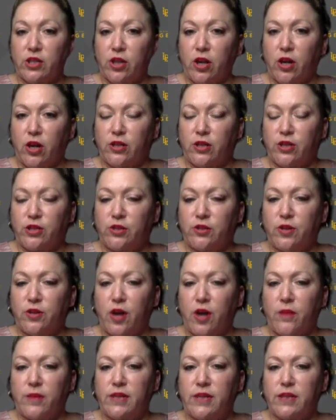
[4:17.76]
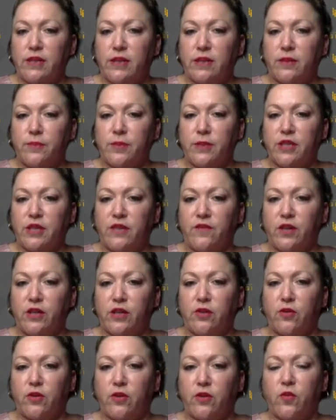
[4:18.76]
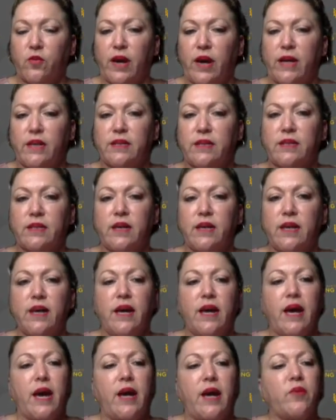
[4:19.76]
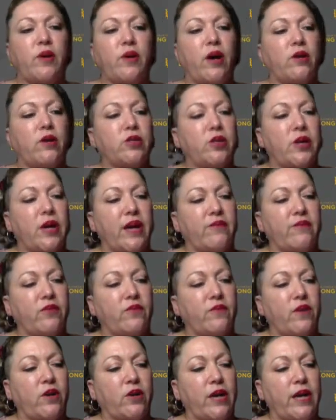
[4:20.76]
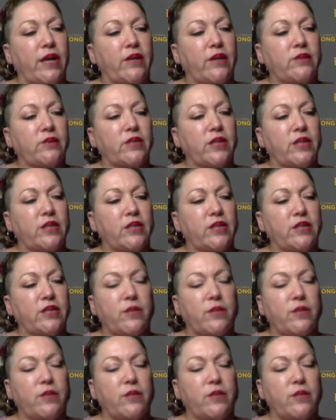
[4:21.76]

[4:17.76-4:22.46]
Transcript: large tsunamis in the Pacific Northwest. And we also have the volcanoes such as the